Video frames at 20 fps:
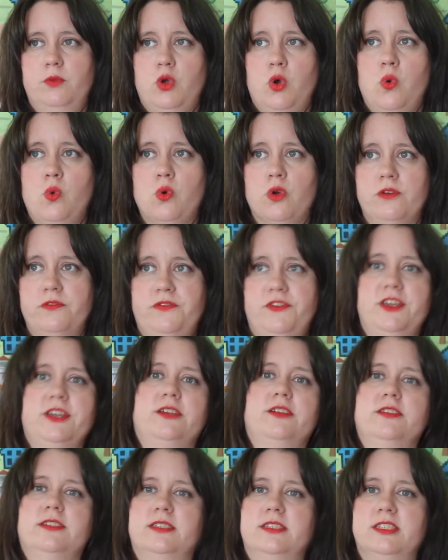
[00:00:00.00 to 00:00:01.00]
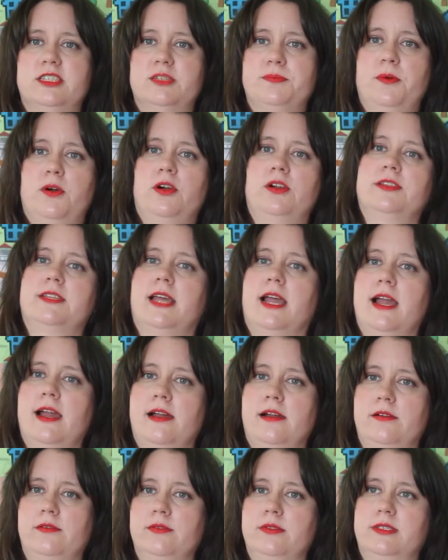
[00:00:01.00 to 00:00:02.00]
cornfields and small
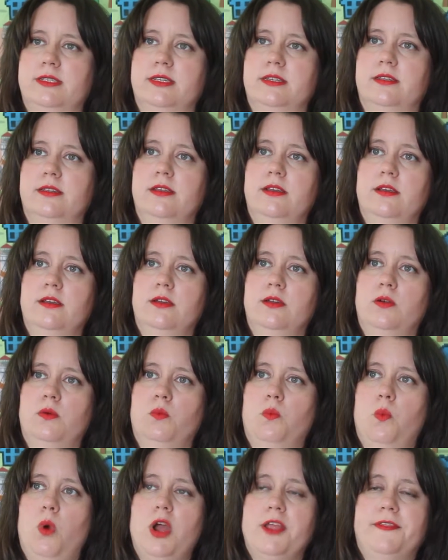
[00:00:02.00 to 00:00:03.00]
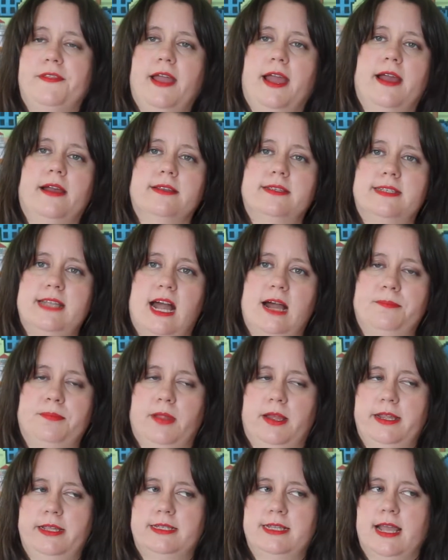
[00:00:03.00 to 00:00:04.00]
towns and
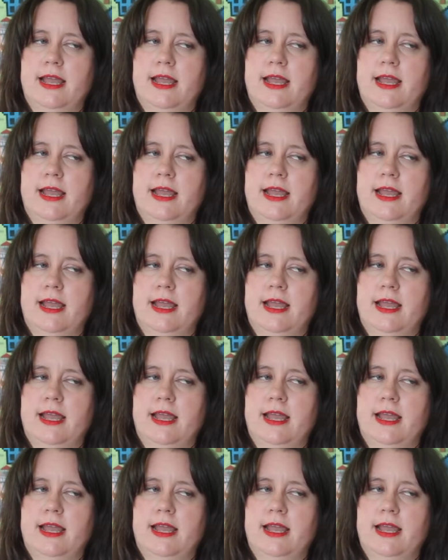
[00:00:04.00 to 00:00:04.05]
stoplight